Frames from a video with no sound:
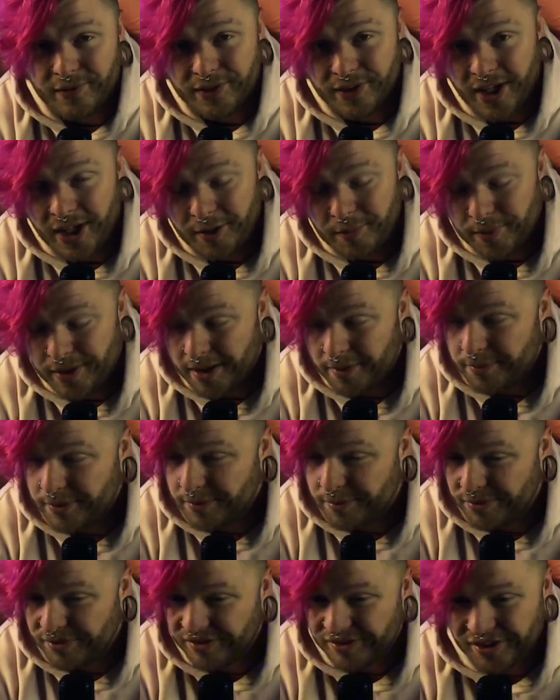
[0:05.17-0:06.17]
like me. I mean,
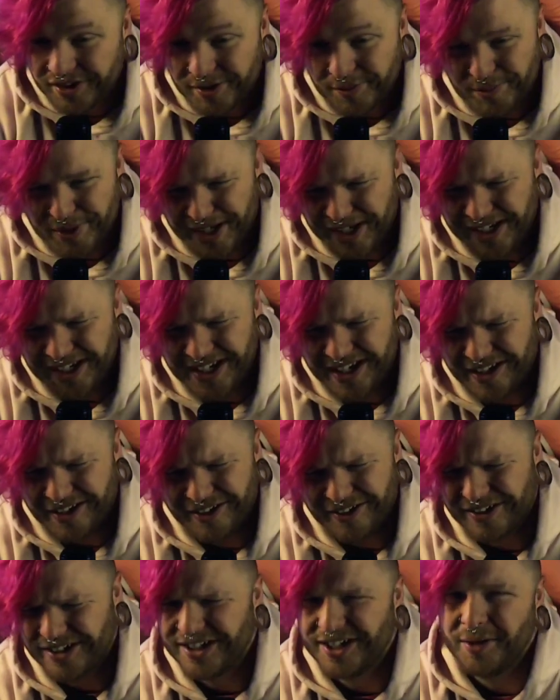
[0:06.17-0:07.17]
pink hair,
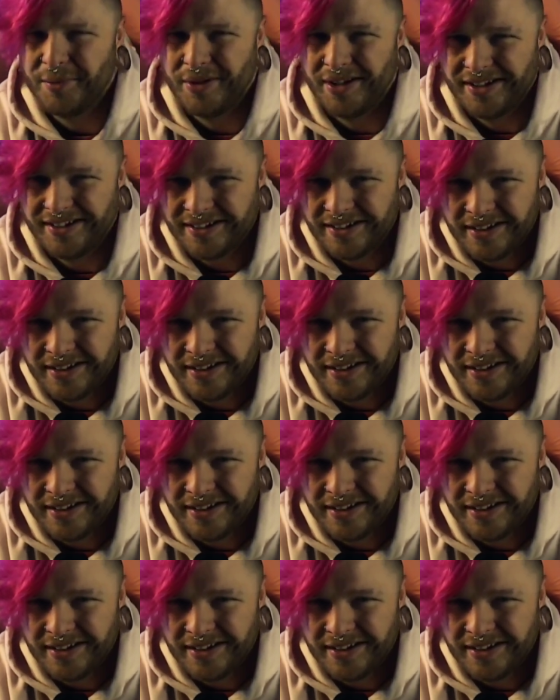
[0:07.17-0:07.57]
come on.